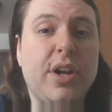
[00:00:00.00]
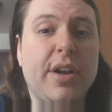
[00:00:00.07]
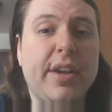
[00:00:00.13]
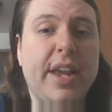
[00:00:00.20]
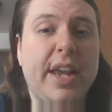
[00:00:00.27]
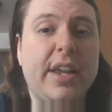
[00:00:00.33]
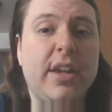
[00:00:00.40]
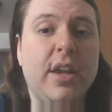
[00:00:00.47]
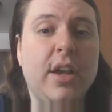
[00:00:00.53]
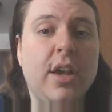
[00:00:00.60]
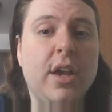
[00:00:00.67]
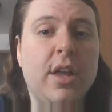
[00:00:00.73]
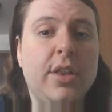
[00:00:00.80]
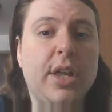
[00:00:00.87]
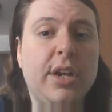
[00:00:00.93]
talking.
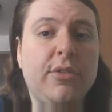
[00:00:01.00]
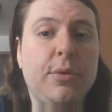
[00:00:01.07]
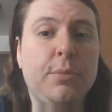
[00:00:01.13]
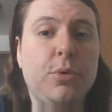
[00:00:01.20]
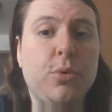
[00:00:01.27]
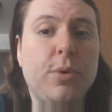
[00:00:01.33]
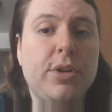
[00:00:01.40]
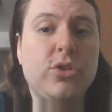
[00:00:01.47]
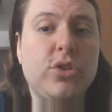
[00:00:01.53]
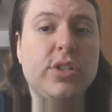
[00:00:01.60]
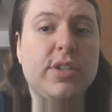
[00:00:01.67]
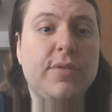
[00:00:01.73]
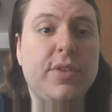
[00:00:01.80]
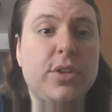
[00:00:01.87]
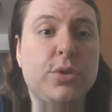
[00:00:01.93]
None of
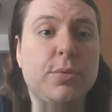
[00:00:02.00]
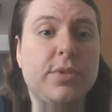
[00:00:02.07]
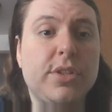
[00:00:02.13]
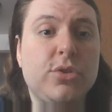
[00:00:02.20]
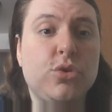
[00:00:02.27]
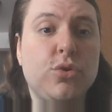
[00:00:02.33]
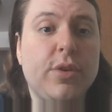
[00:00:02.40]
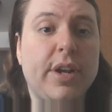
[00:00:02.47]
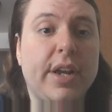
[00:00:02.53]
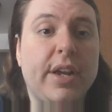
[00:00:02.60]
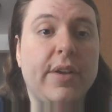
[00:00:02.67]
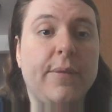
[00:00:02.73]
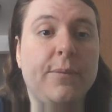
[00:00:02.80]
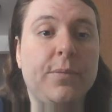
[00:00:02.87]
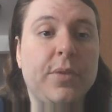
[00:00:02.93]
questions if this was a
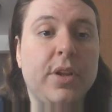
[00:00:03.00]
trick.